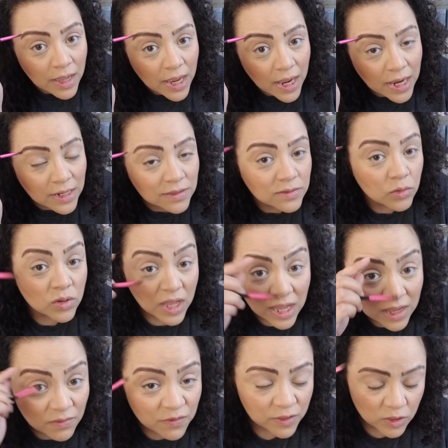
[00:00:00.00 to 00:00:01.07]
And it's okay
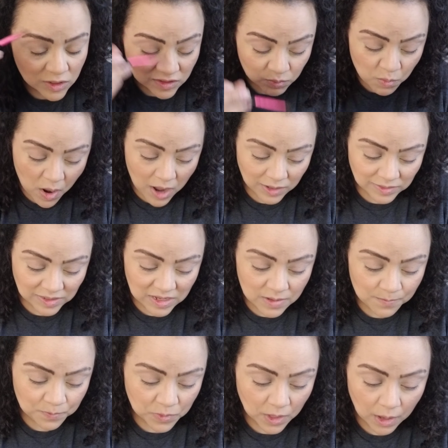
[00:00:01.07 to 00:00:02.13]
if it looks boxy.
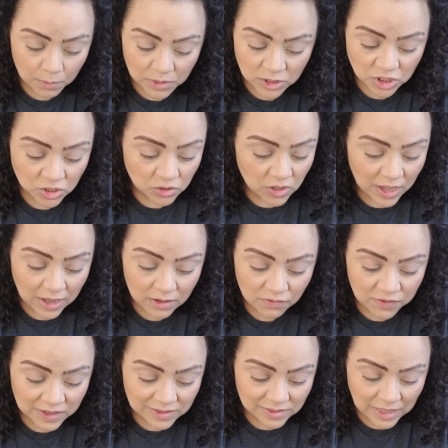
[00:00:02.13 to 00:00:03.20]
I'm going to show you how to
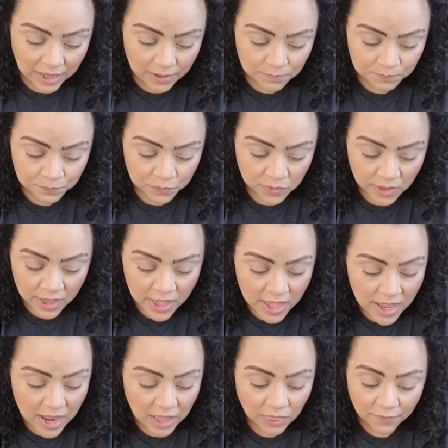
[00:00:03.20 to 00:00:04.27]
fix that.
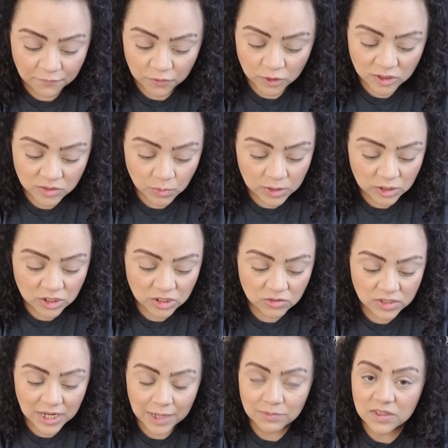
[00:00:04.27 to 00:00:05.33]
And the first 1 or 2
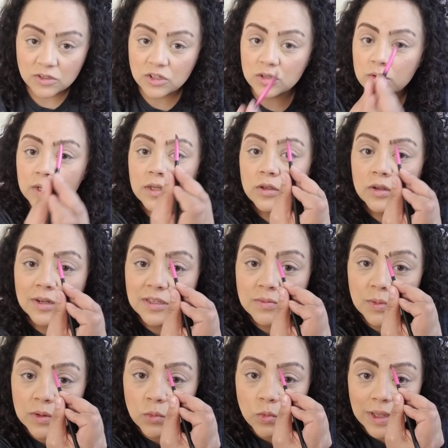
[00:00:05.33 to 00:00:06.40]
times you do it, you're going to
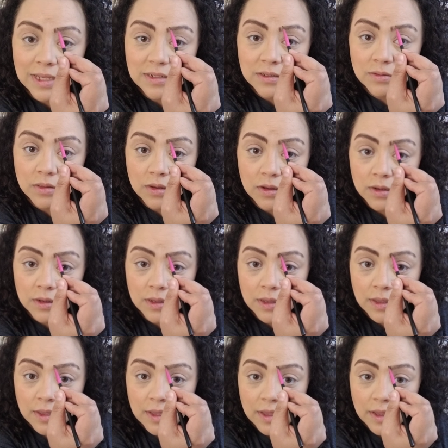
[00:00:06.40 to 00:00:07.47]
spend way too long
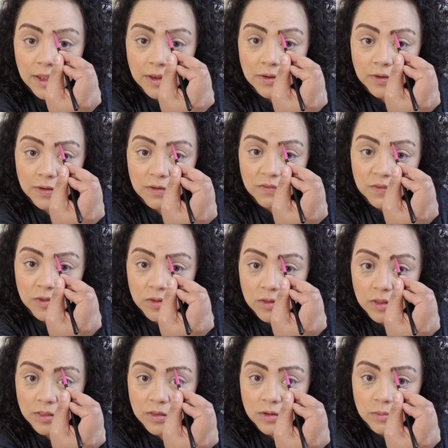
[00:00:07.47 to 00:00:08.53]
and you're going to feel
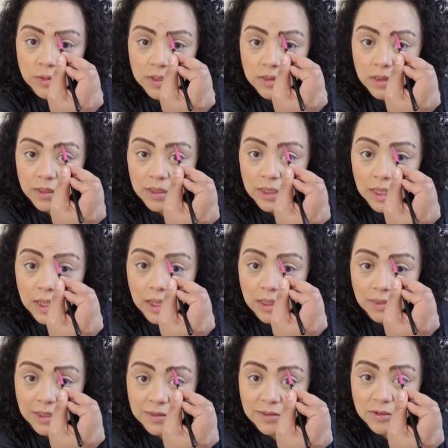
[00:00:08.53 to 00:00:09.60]
a little bit clunky, and
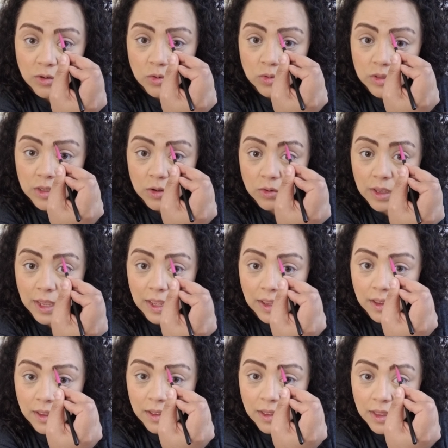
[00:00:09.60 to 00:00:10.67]
that's totally okay.
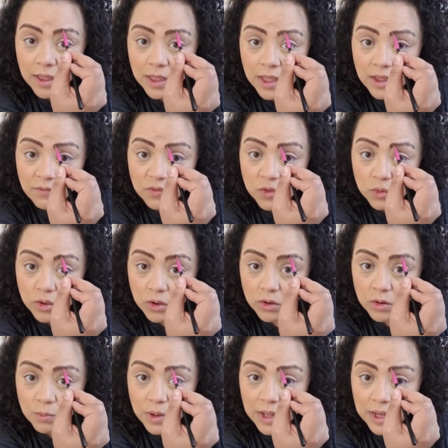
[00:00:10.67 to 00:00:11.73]
If you go to
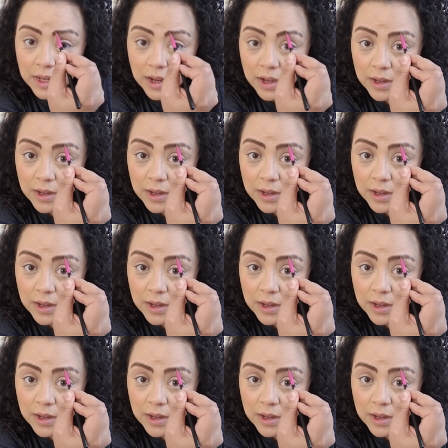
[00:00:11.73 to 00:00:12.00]
my